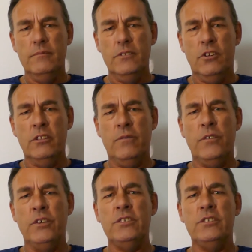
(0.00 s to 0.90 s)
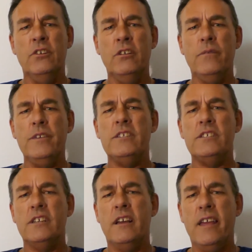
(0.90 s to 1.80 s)
On the first night of his
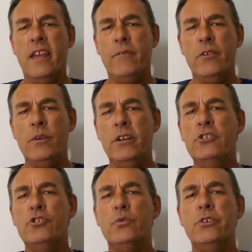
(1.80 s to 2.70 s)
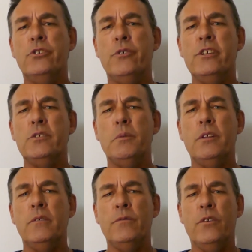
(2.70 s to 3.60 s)
stay, everyone enjoyed drinks
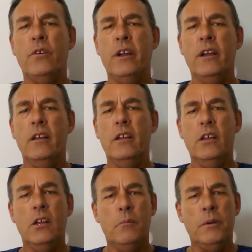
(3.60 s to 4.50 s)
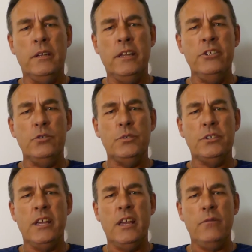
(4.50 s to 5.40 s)
by the fire, but Lynch was
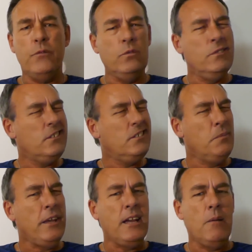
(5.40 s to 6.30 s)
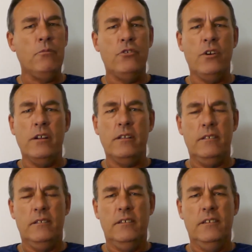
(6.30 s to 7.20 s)
careful not to become drunk.
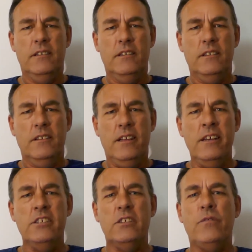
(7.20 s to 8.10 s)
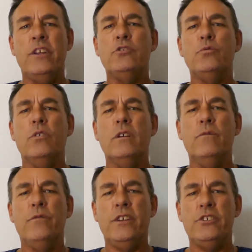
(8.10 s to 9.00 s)
In his eventual
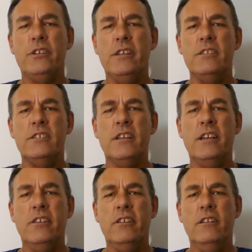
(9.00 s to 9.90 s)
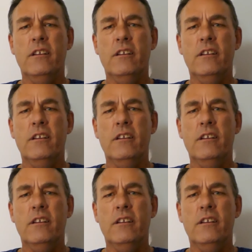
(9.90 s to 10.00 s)
confession, he stated,